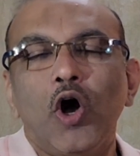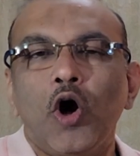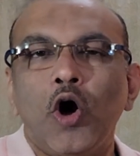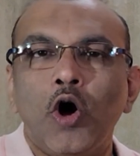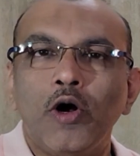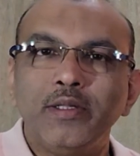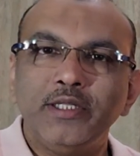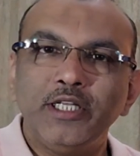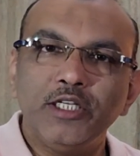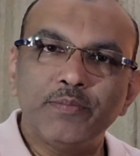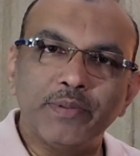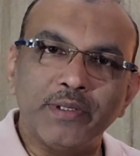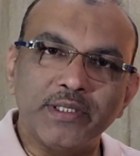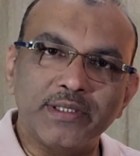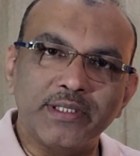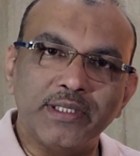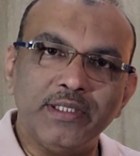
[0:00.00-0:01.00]
All these
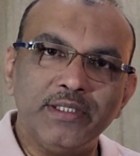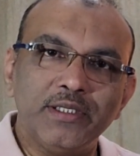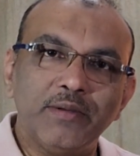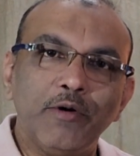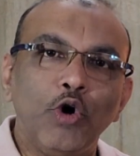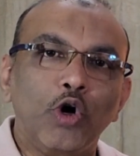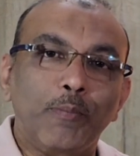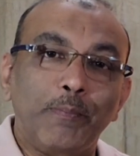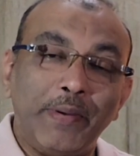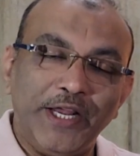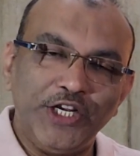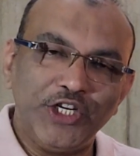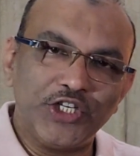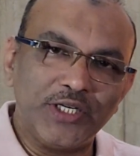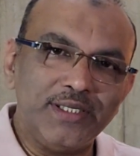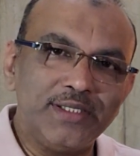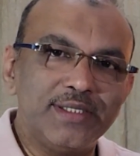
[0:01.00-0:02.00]
persons or
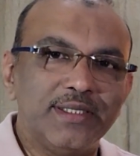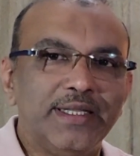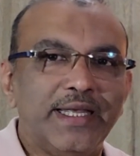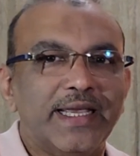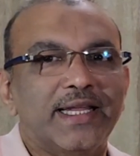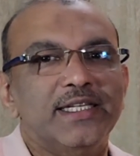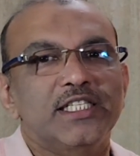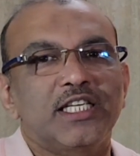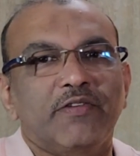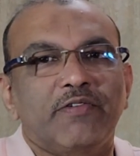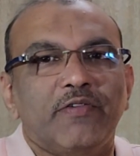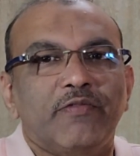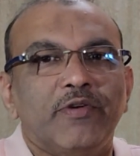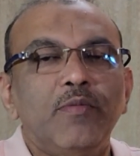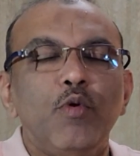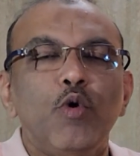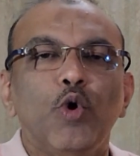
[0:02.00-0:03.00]
patients, they can suffer
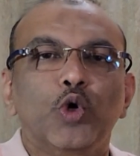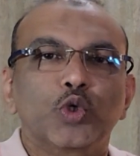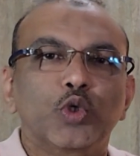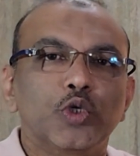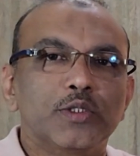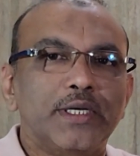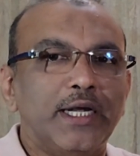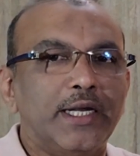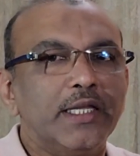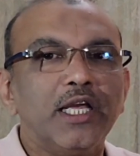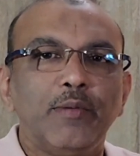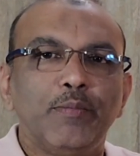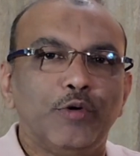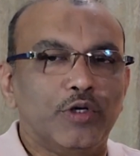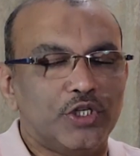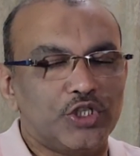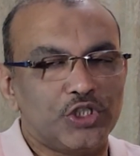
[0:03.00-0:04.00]
from orthostatic
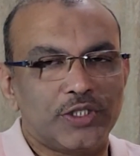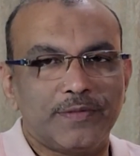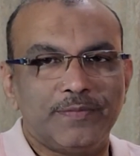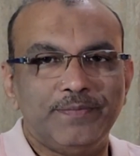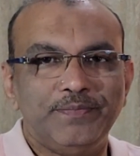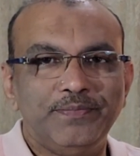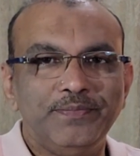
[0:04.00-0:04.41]
hypotension.